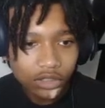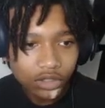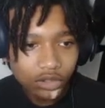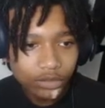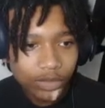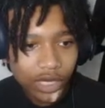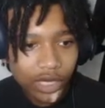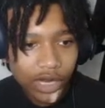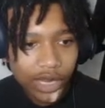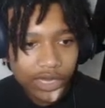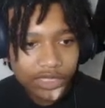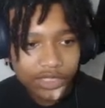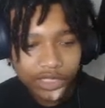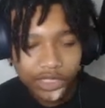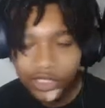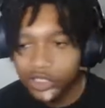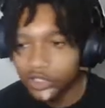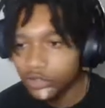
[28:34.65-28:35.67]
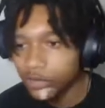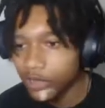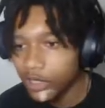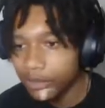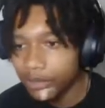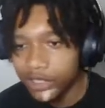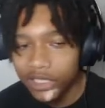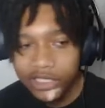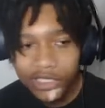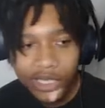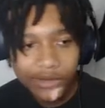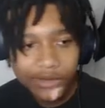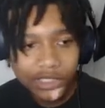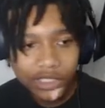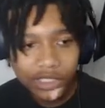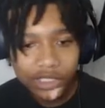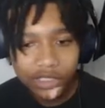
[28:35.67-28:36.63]
You better have stick too, bro. Please
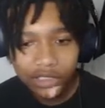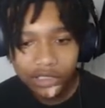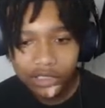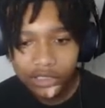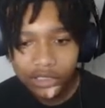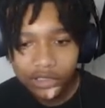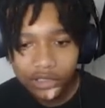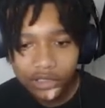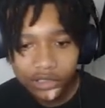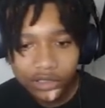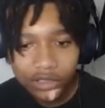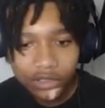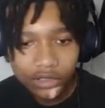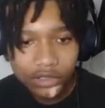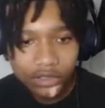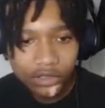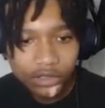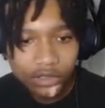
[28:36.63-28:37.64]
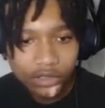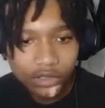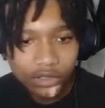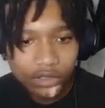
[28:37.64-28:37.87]
have stick. Yeah, yeah, yeah.